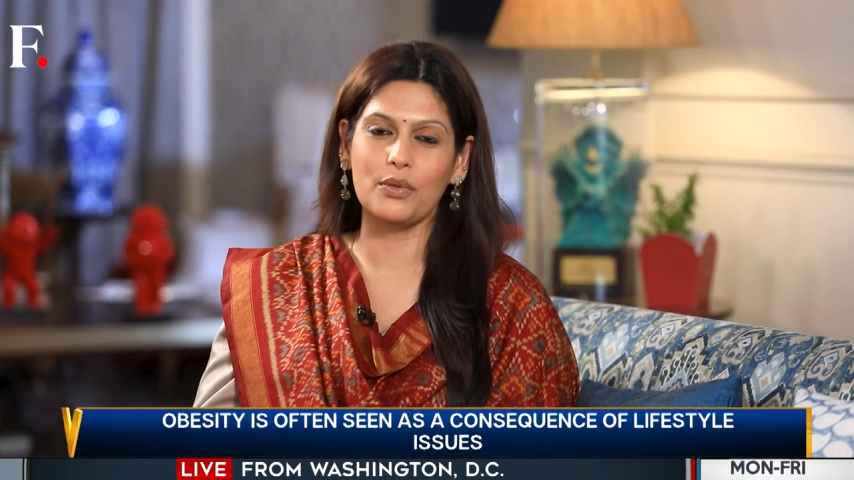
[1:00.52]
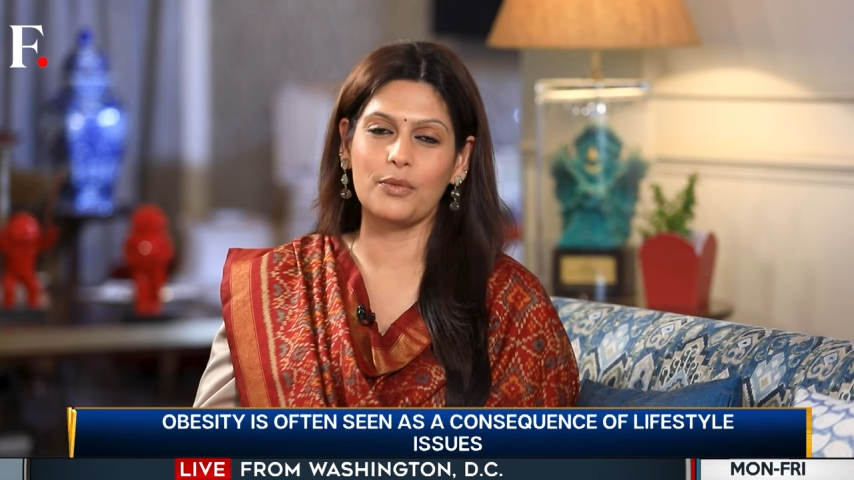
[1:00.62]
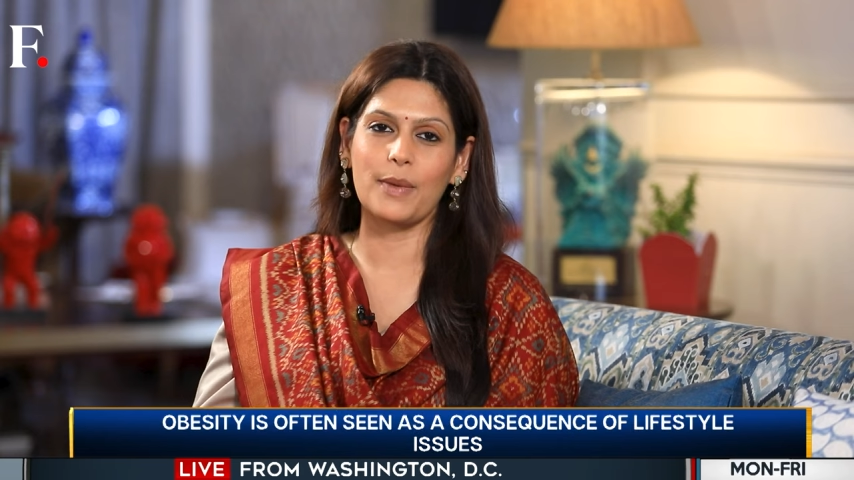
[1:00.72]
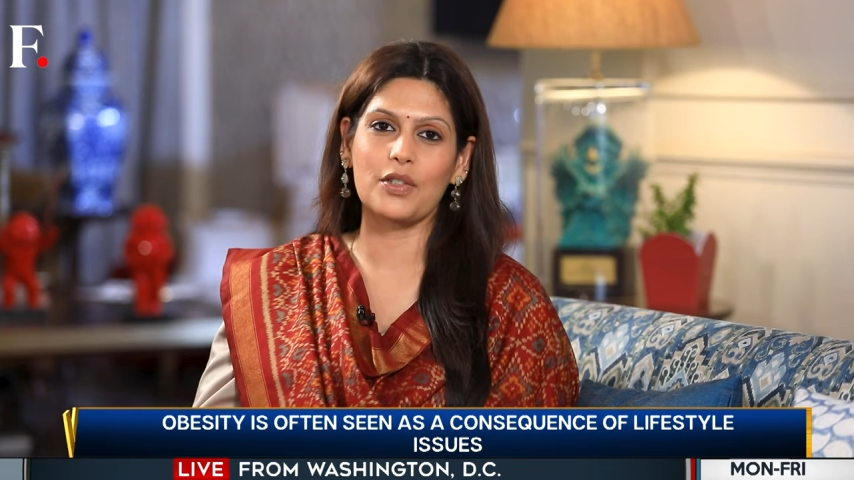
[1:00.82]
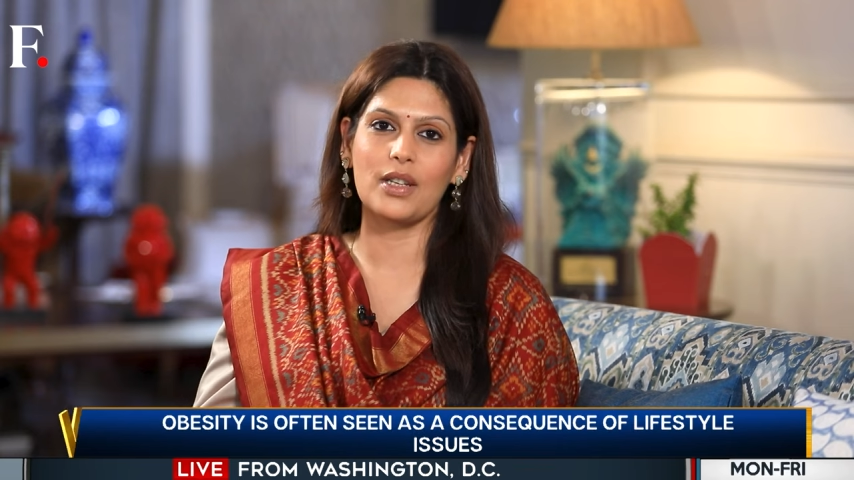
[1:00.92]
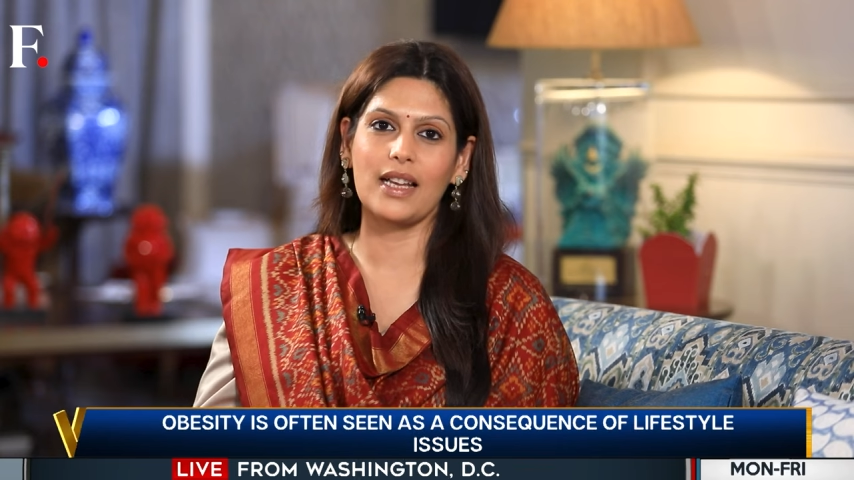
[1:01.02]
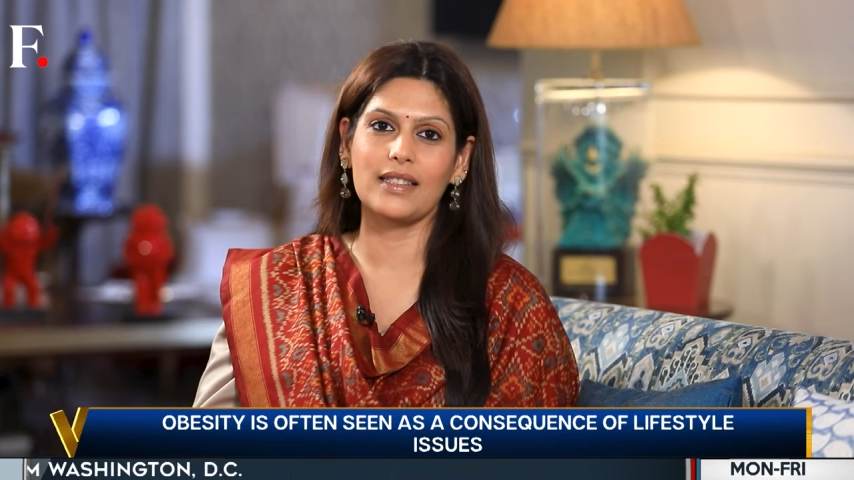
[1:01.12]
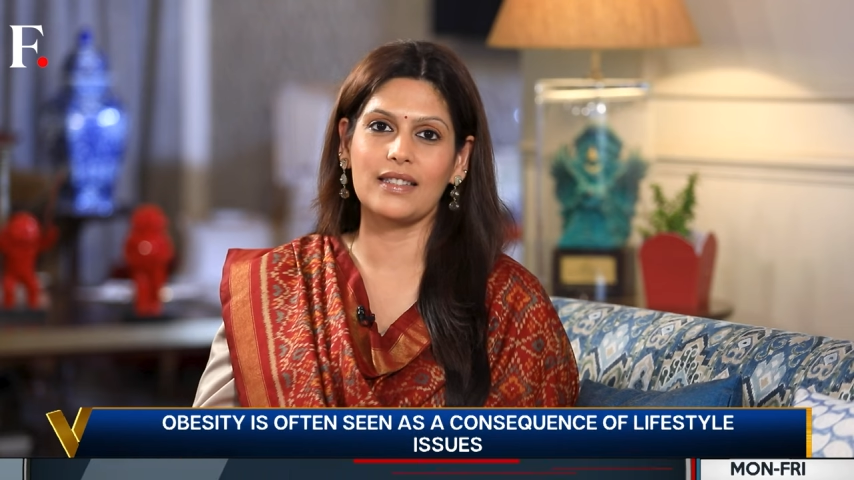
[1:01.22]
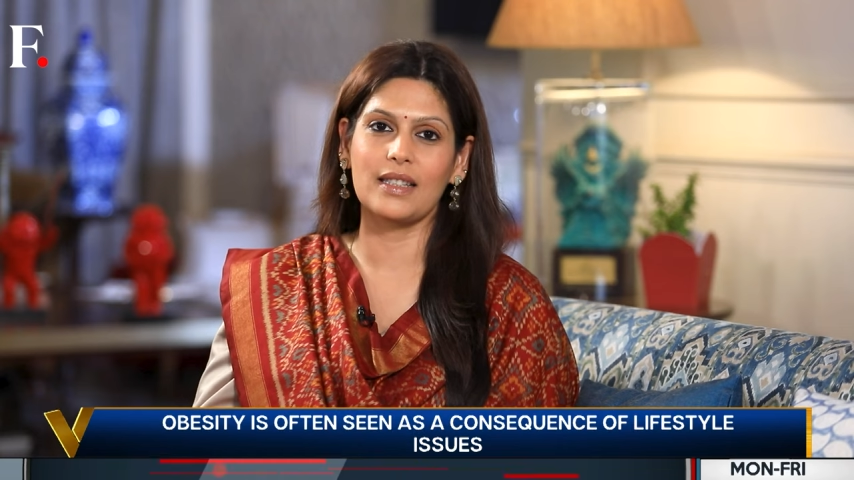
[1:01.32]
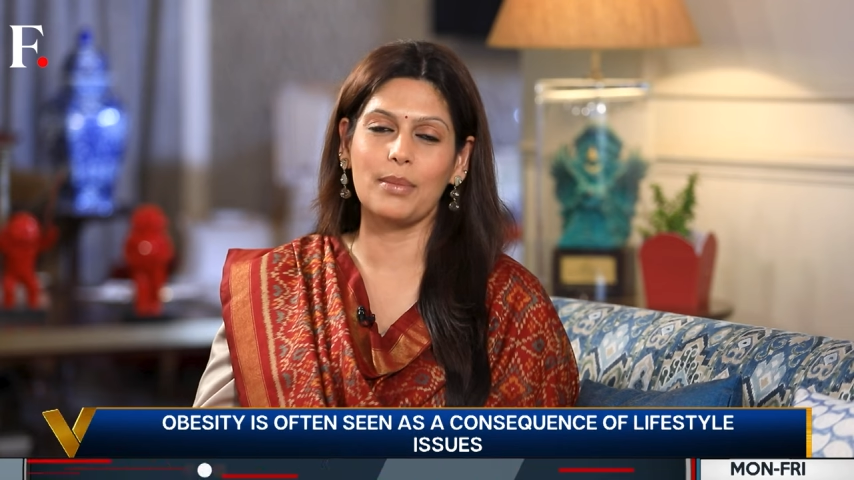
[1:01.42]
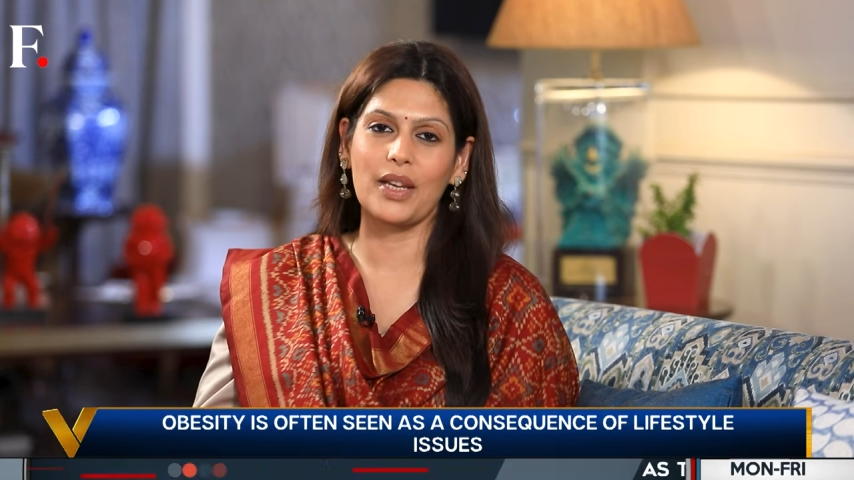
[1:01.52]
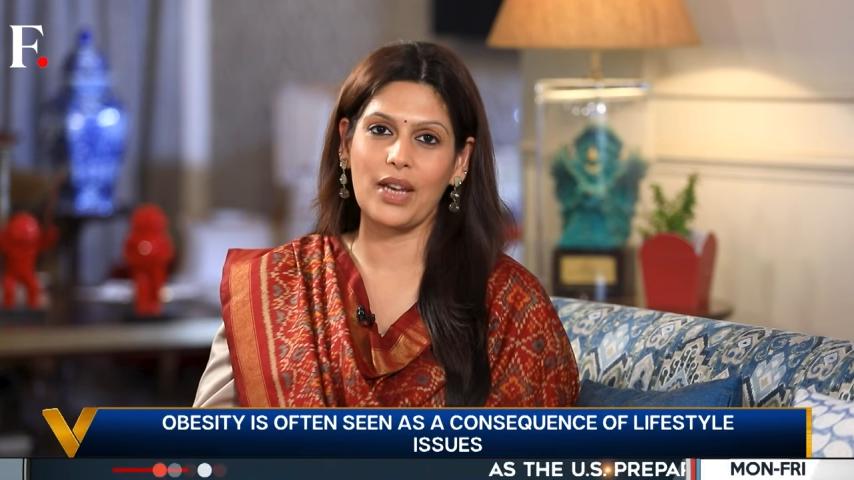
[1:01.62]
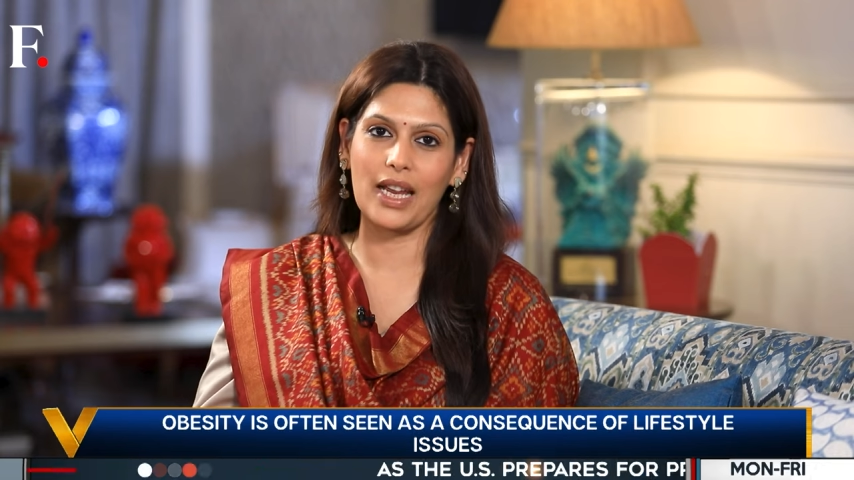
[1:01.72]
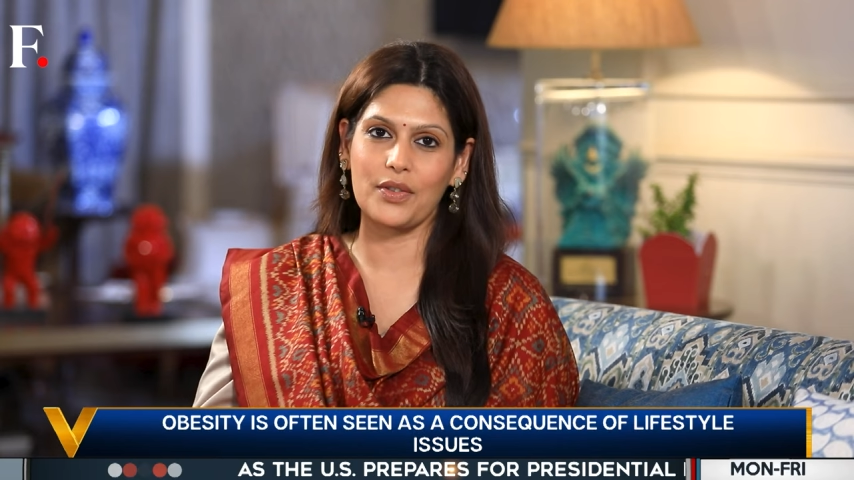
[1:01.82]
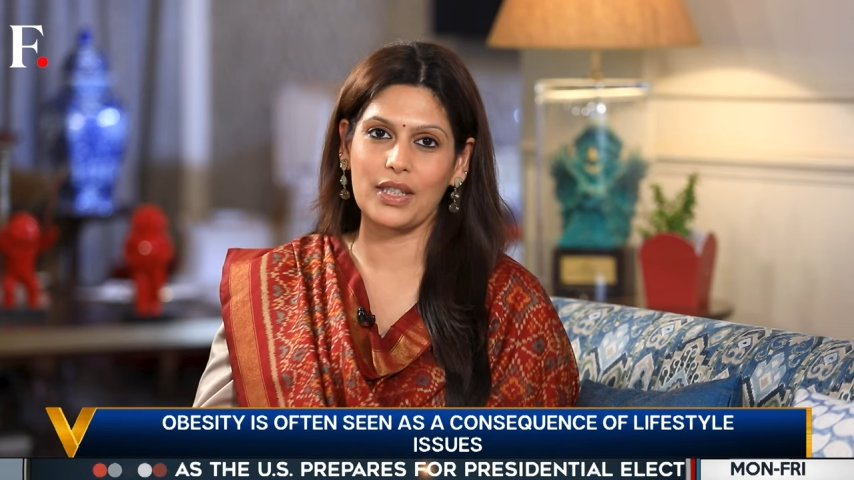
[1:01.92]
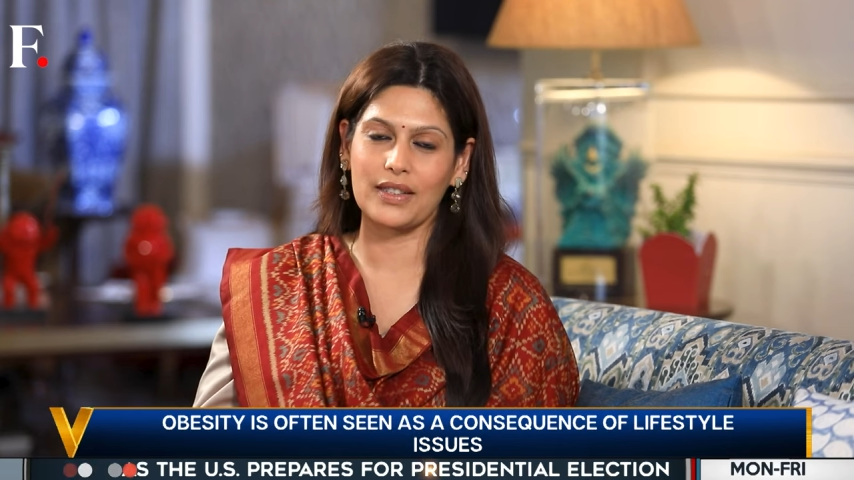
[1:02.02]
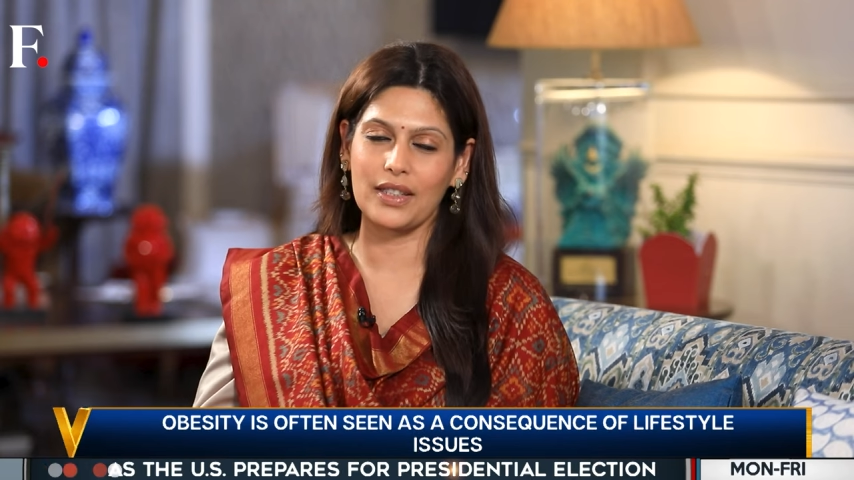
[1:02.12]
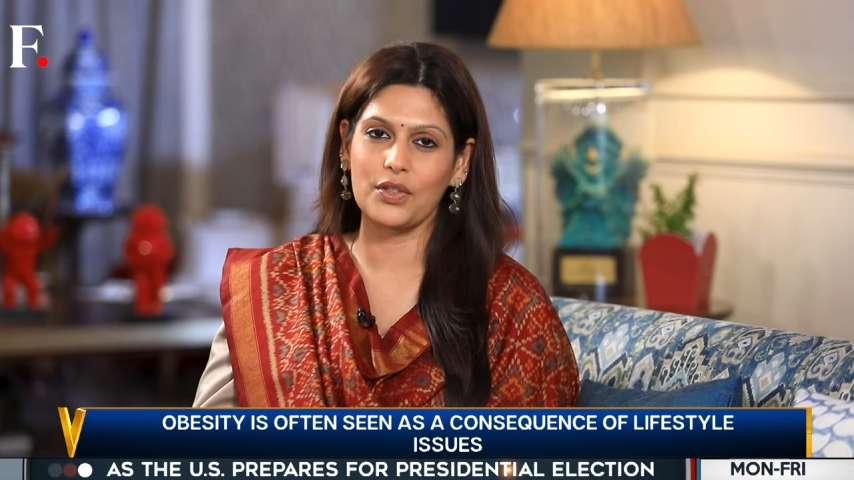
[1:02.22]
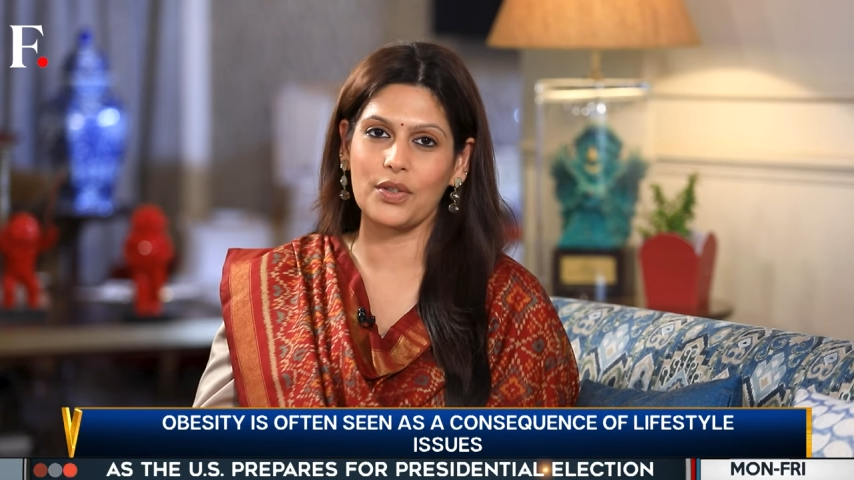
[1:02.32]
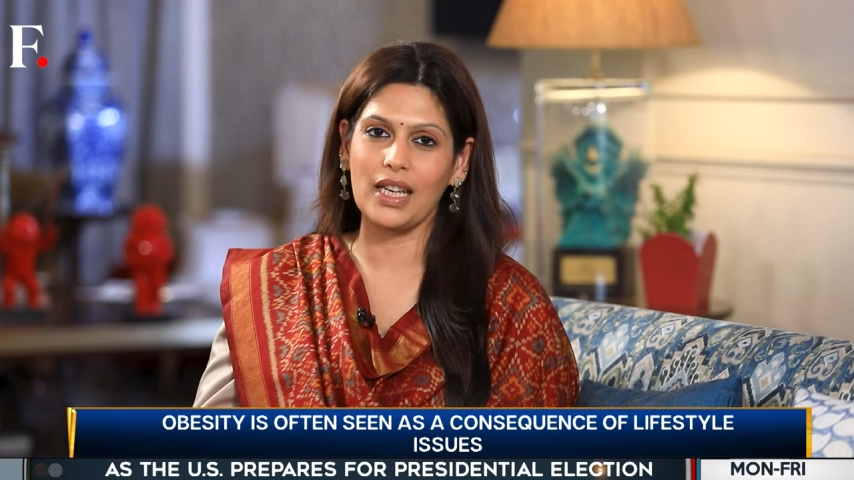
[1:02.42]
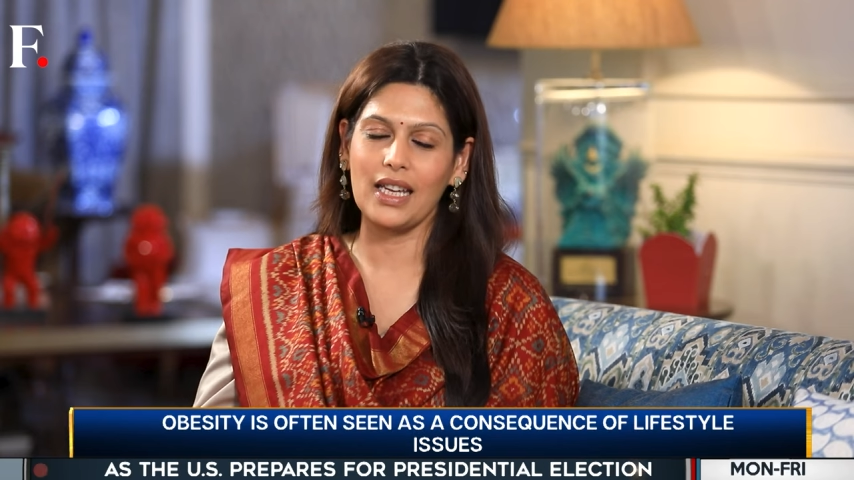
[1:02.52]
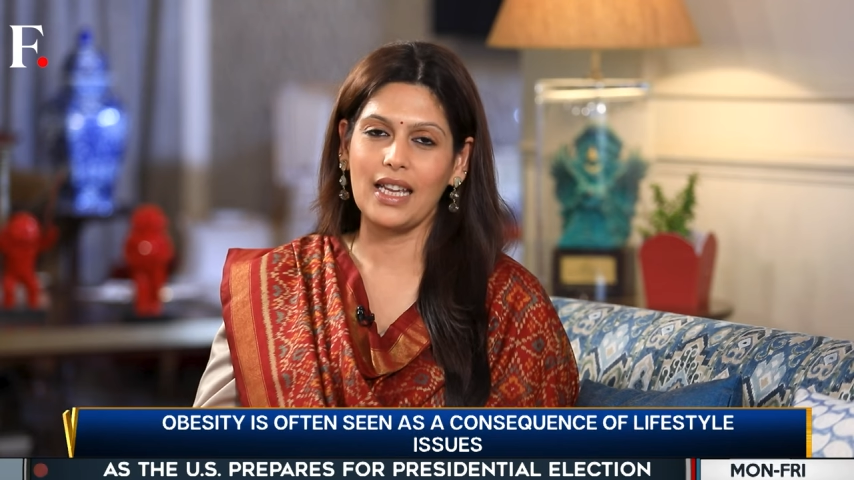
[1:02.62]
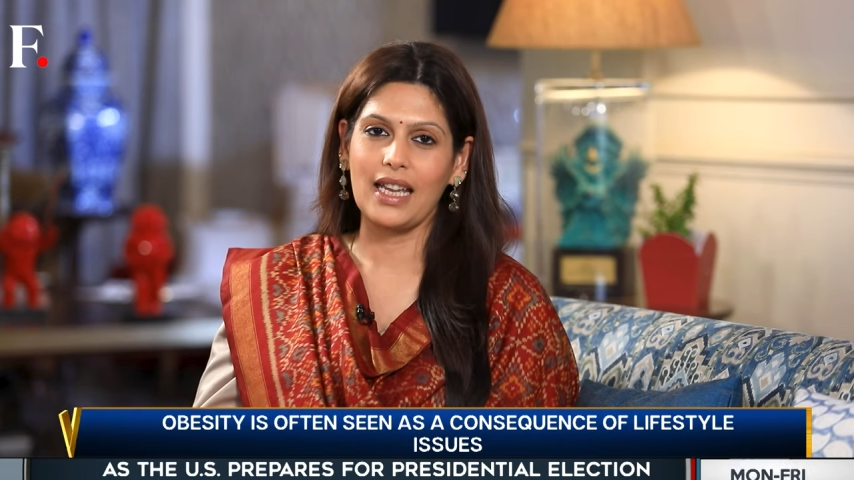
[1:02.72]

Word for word: who specializes in bariatric surgery,